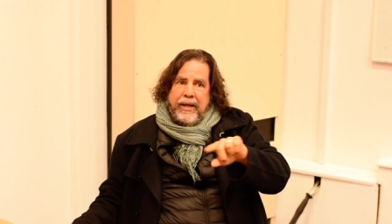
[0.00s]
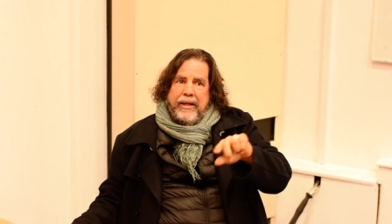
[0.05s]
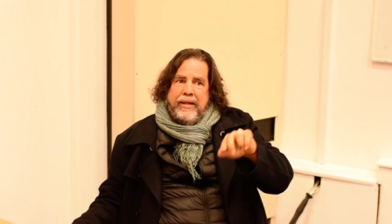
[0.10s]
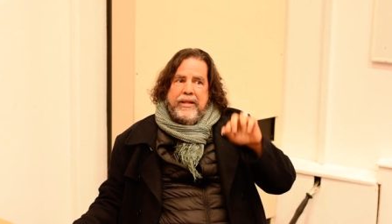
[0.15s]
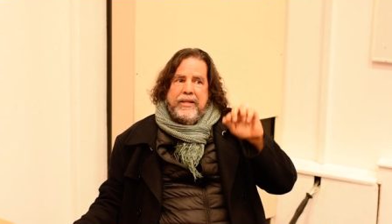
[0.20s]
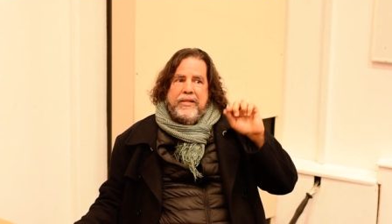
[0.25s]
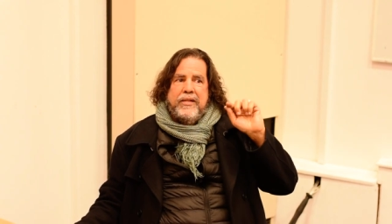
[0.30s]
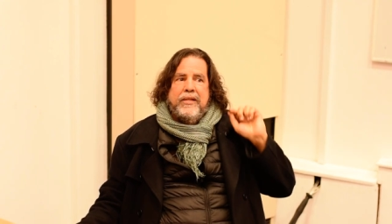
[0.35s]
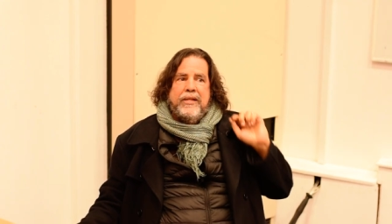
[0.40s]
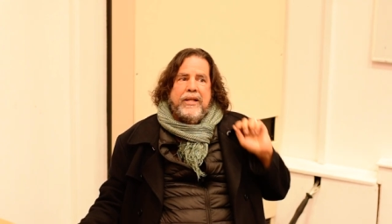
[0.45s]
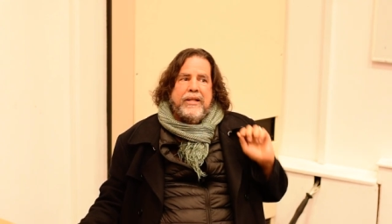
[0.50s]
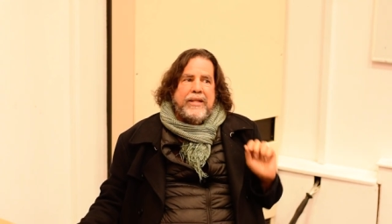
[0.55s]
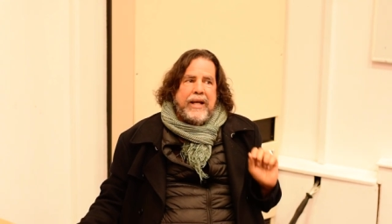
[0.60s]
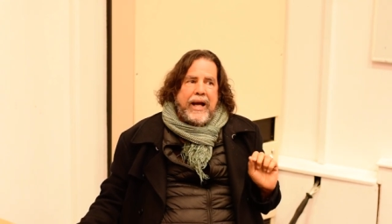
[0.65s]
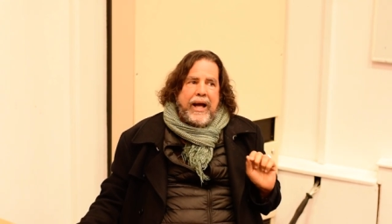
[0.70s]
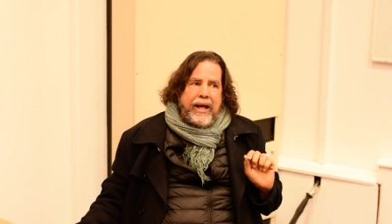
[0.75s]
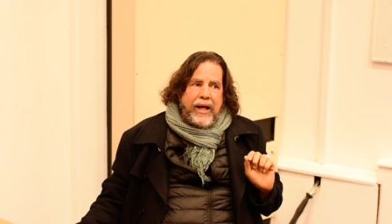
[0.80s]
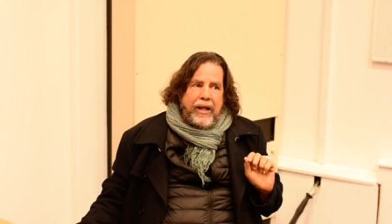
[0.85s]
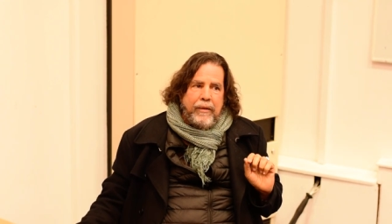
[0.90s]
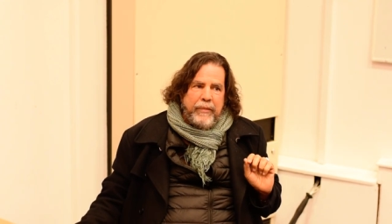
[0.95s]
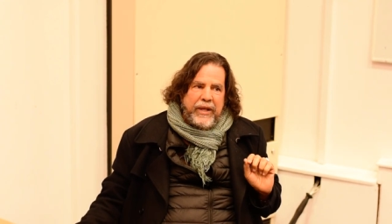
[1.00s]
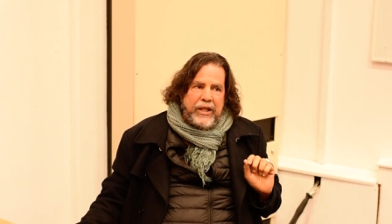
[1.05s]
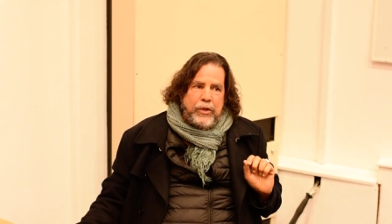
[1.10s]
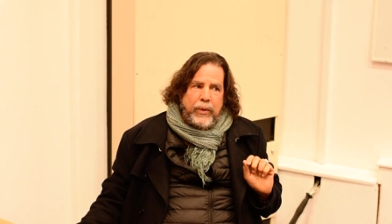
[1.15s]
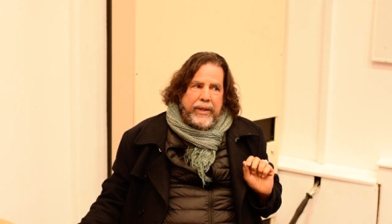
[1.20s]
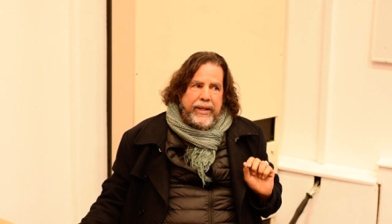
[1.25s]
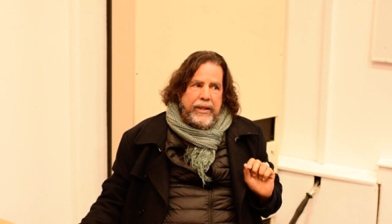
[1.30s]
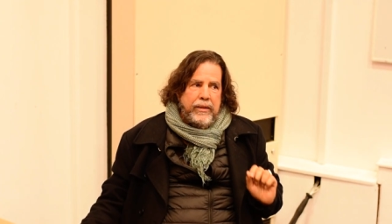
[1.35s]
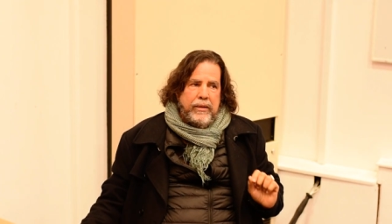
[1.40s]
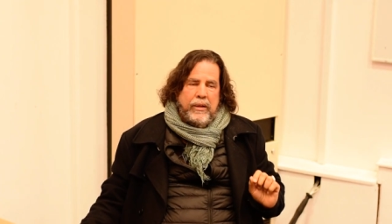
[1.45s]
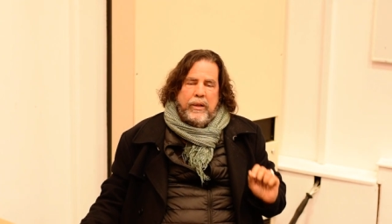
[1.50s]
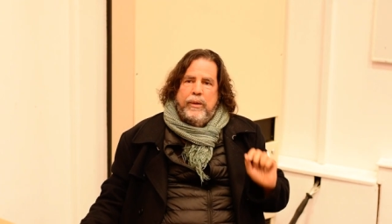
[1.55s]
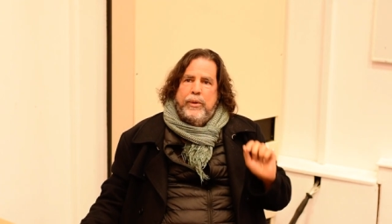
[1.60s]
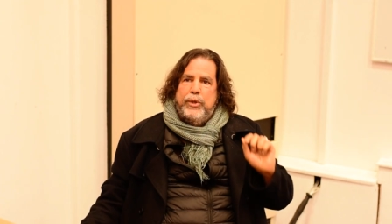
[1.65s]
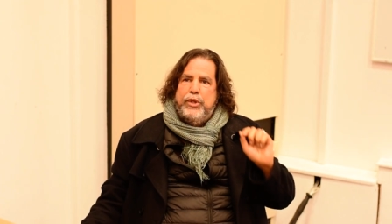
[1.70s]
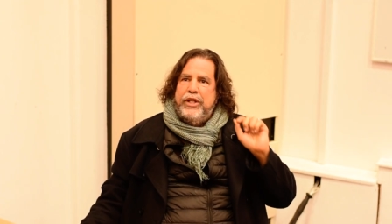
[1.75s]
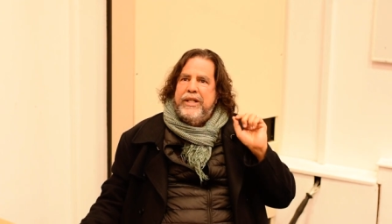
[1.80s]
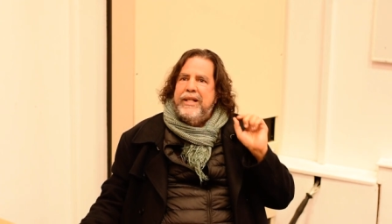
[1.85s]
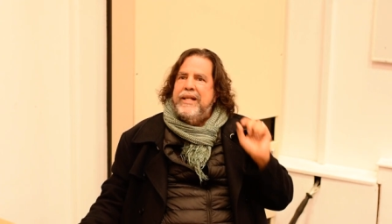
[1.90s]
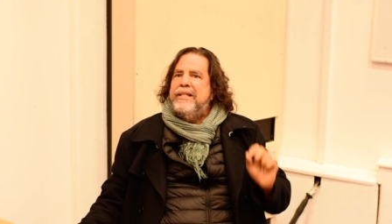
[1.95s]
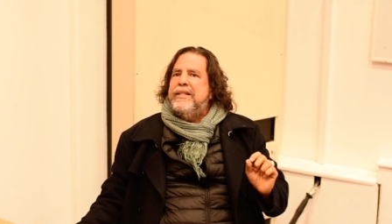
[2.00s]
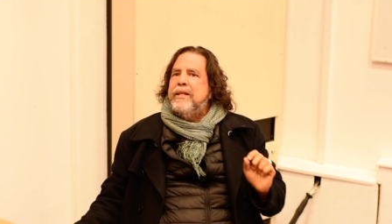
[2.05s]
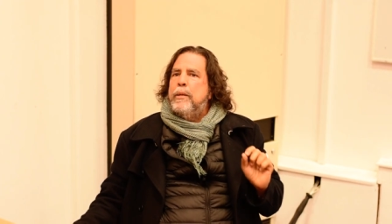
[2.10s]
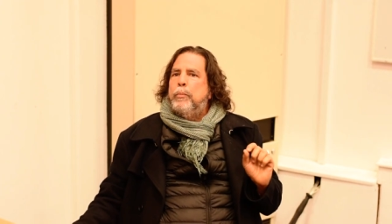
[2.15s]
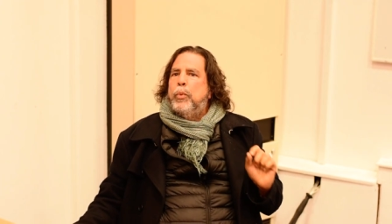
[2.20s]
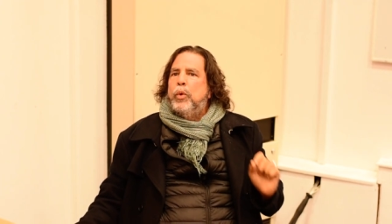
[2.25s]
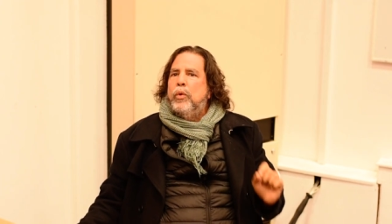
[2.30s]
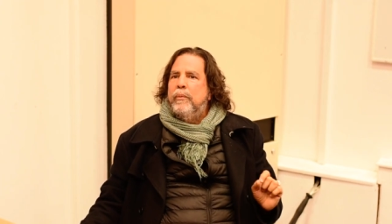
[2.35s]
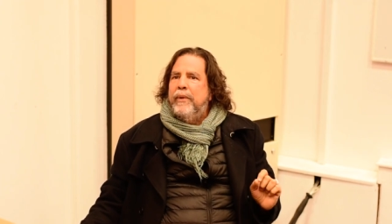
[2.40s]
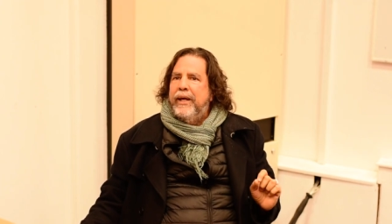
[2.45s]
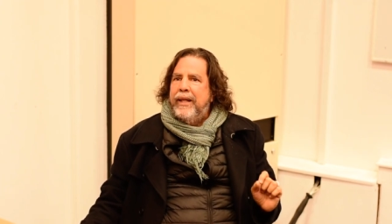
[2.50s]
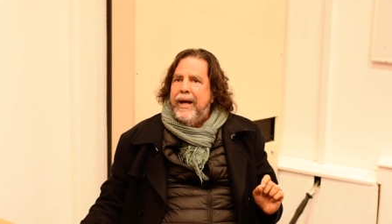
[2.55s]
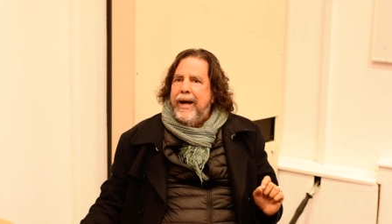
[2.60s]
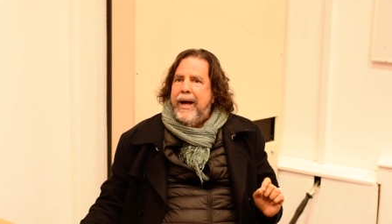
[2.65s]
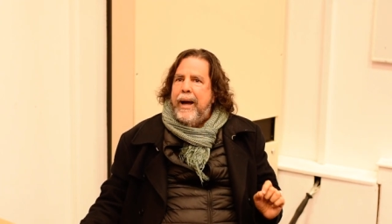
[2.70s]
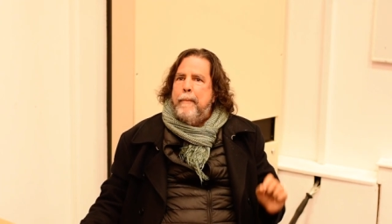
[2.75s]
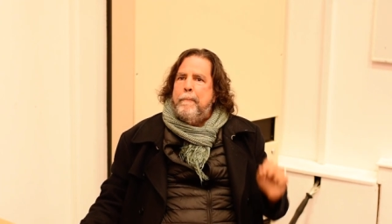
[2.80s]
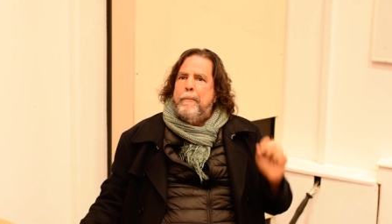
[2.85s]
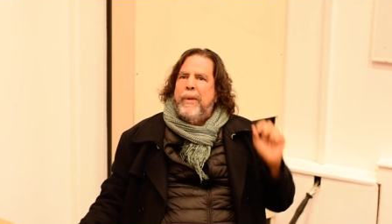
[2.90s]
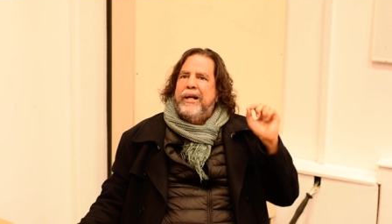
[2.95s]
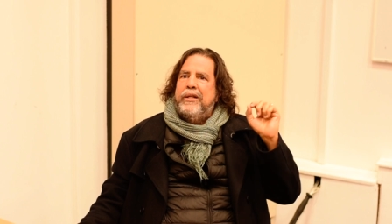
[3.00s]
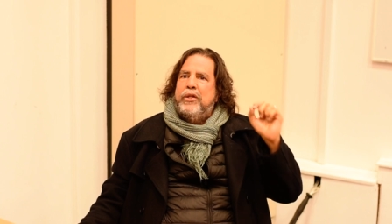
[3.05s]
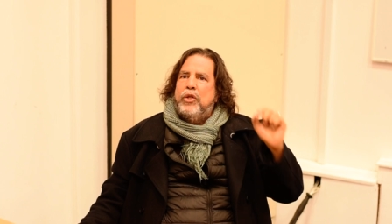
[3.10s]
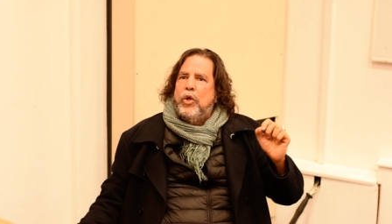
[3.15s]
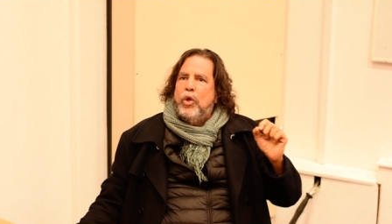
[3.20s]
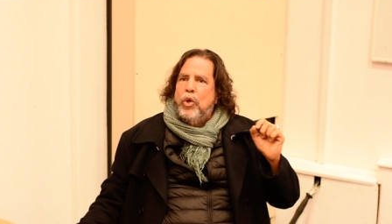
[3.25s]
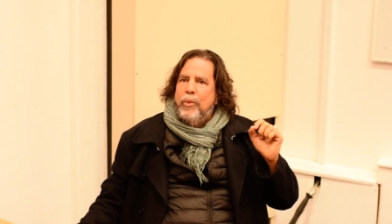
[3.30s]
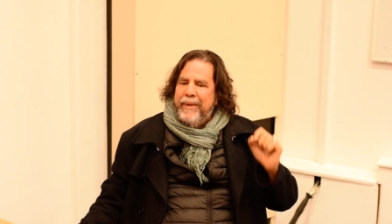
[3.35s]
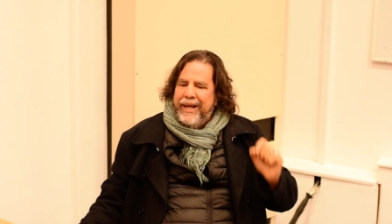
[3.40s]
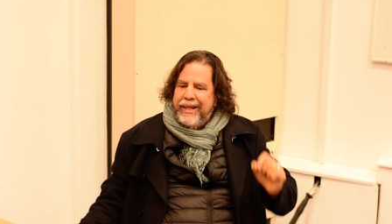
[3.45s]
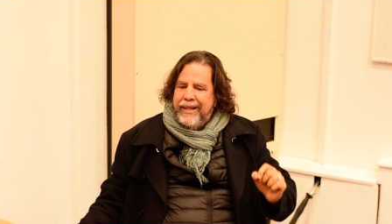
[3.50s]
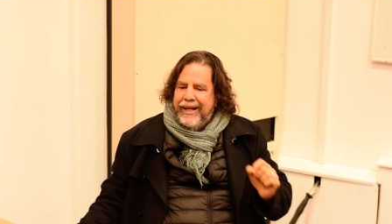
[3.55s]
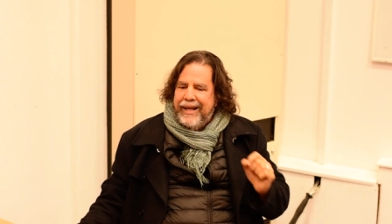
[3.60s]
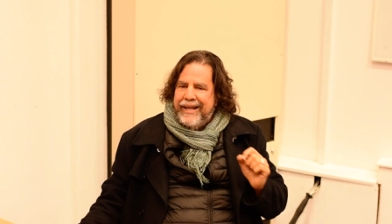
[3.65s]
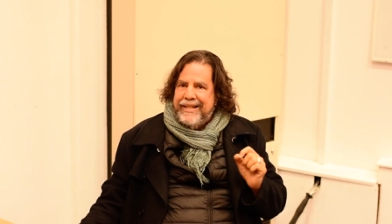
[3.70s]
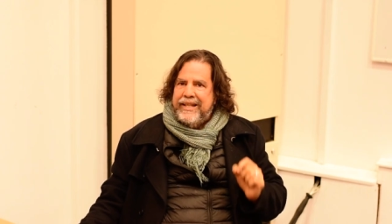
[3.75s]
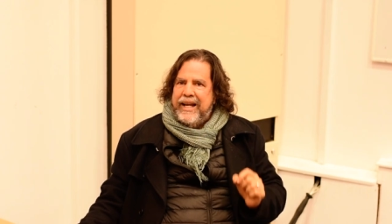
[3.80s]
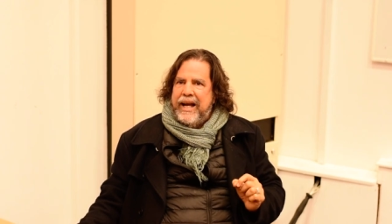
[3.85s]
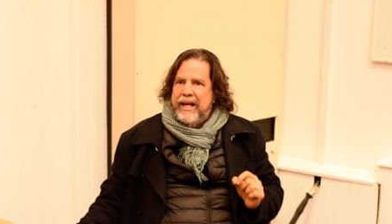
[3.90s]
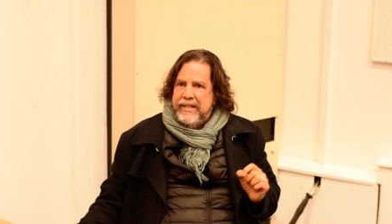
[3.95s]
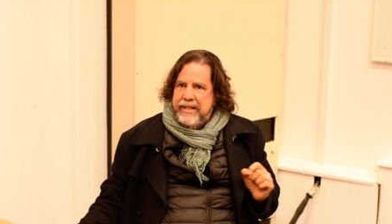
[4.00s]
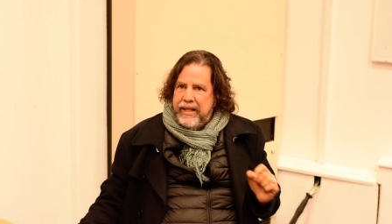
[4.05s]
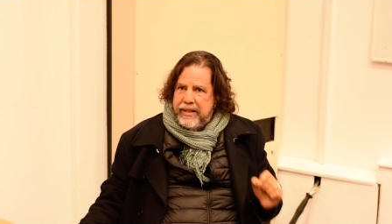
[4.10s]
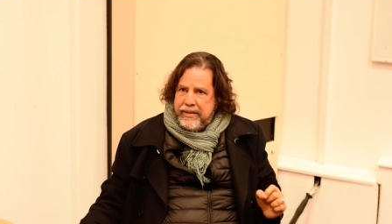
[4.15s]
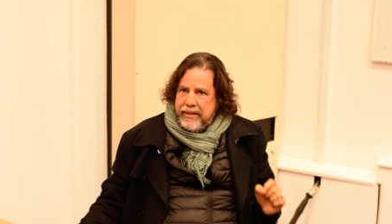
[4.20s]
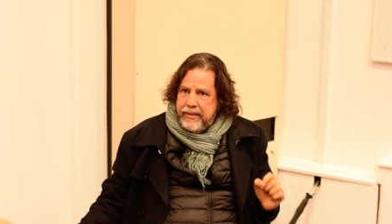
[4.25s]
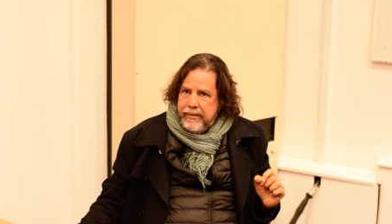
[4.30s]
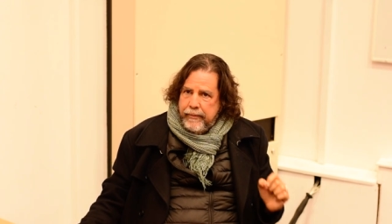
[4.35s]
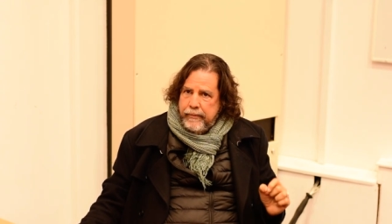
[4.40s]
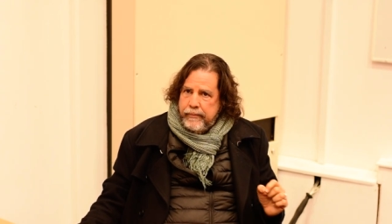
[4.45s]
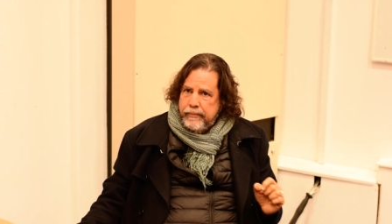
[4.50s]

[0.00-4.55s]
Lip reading: This is the trial between Gine Sepúlveda and Bartolomé de las Casas.